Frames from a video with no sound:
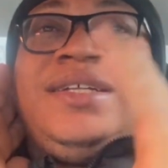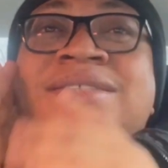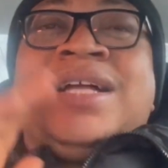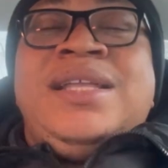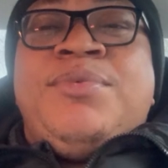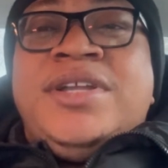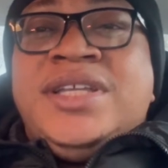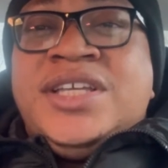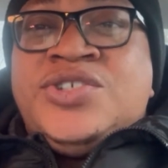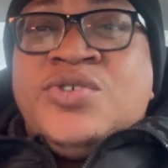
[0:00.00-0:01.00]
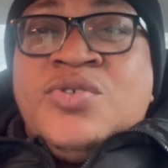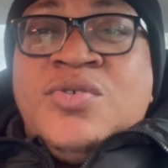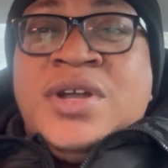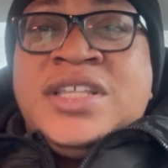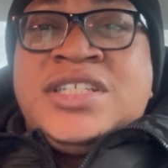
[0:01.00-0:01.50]
Charly Boy did a
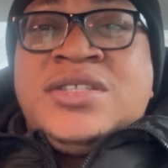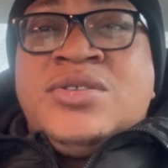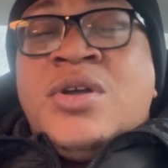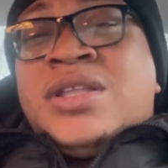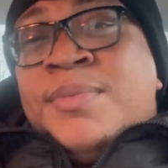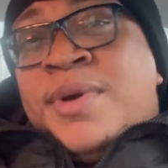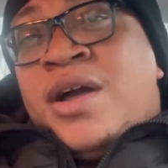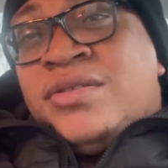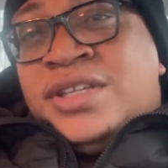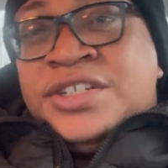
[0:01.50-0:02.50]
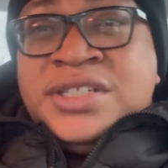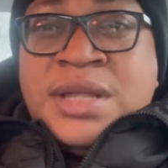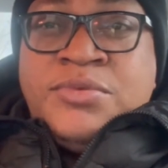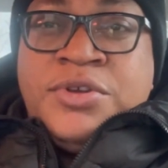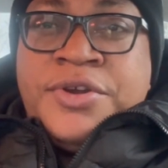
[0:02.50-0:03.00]
show and talked about Eedris
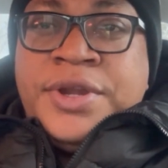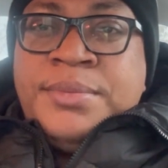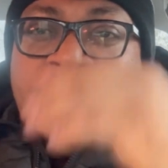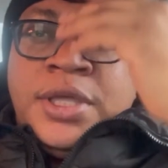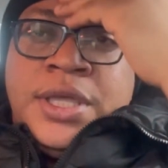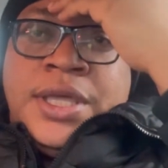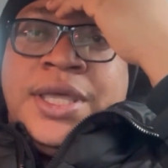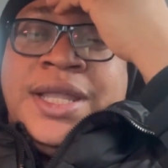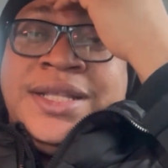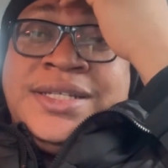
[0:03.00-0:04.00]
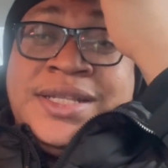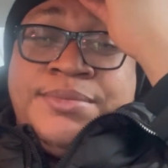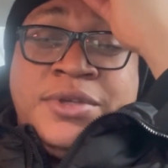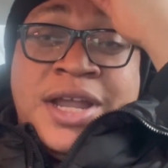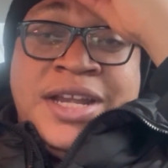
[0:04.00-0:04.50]
Abdulkarim. And Eedris
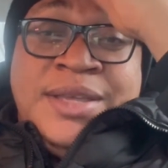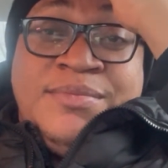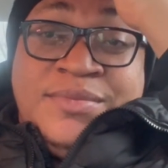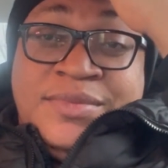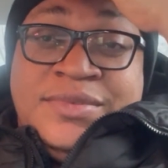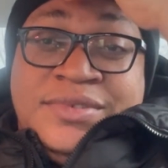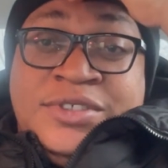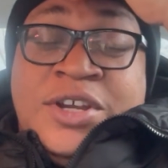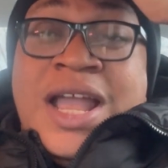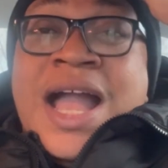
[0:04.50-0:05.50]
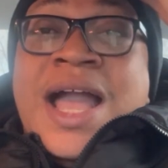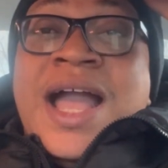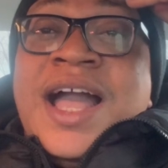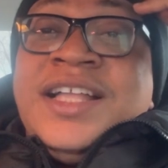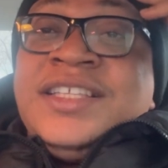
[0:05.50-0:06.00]
Abdulkarim, sorry,
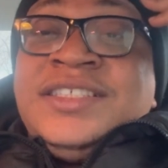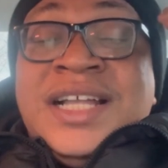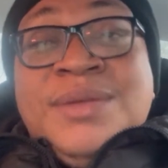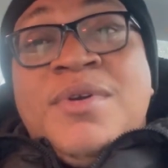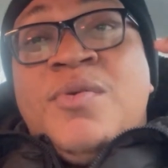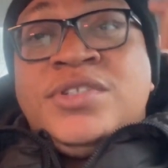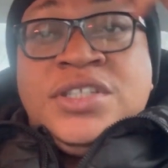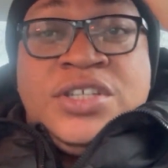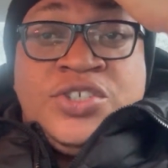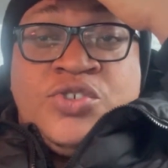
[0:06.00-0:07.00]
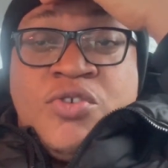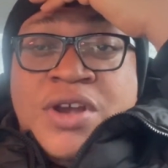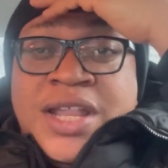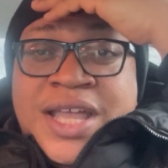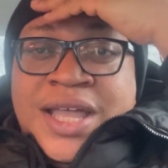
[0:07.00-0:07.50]
Charly Boy was in the show
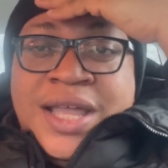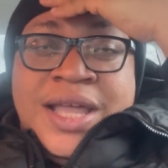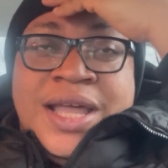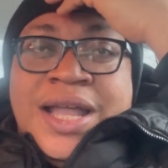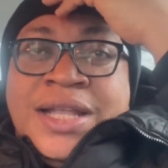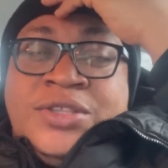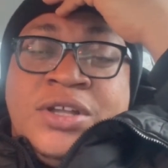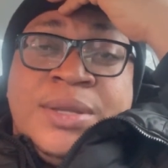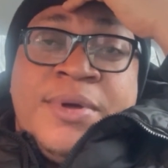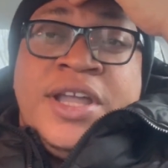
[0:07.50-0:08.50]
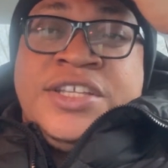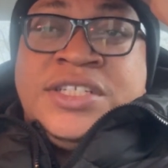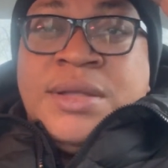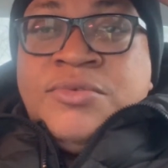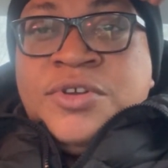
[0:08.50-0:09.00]
rather, and talked about
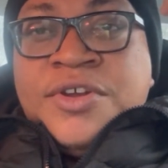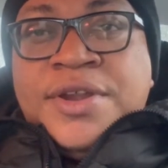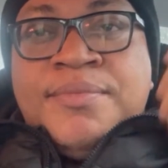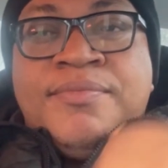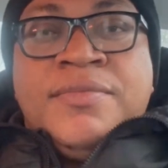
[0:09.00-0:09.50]
Eedris Abdulkarim.